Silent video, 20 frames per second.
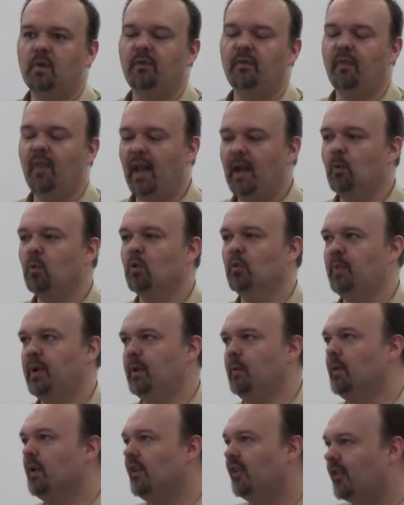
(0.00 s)
They will be
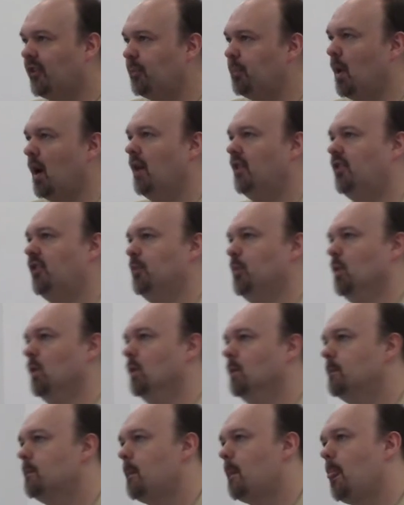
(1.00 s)
responsible
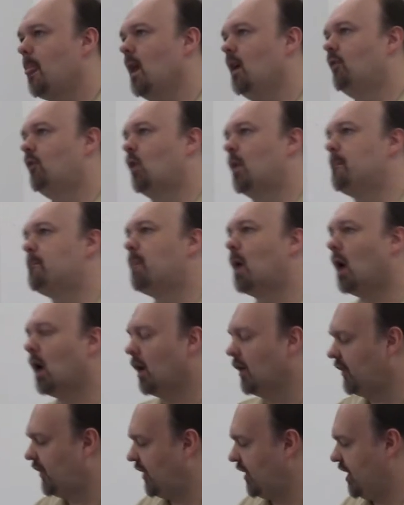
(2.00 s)
for
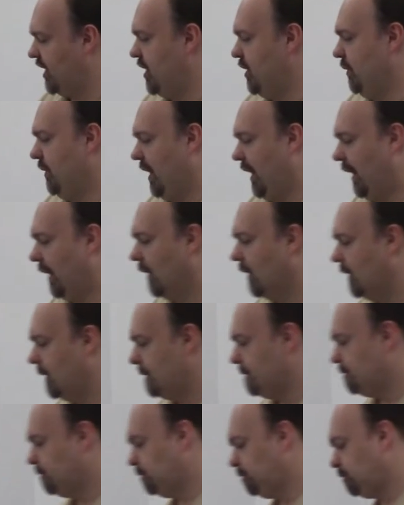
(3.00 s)
persecuting
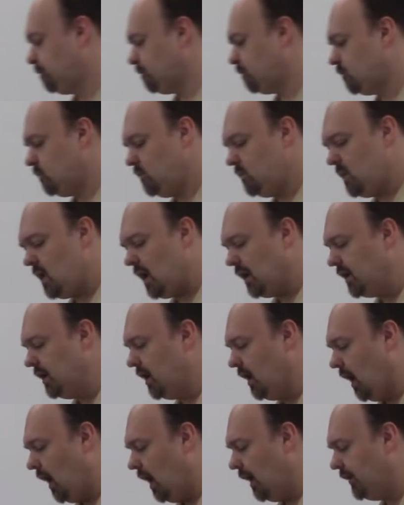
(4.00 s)

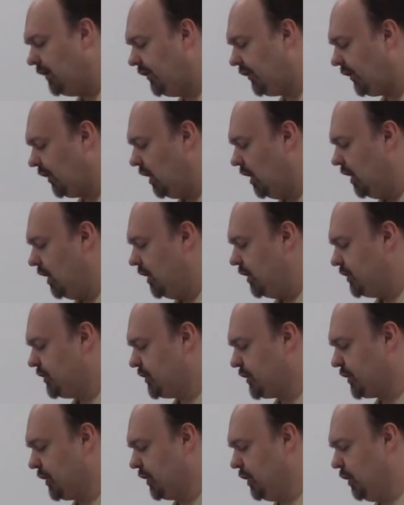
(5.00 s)
God's
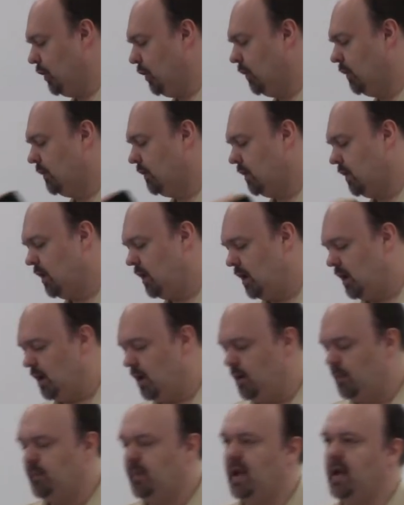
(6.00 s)
true
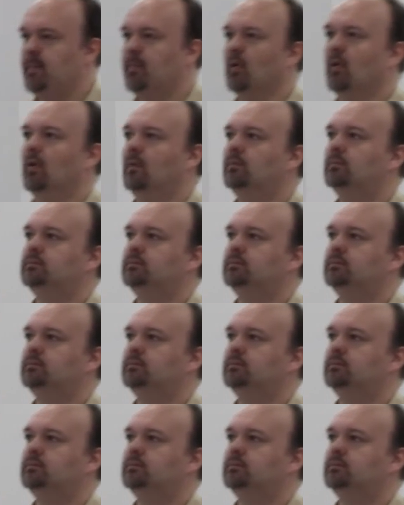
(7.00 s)
people.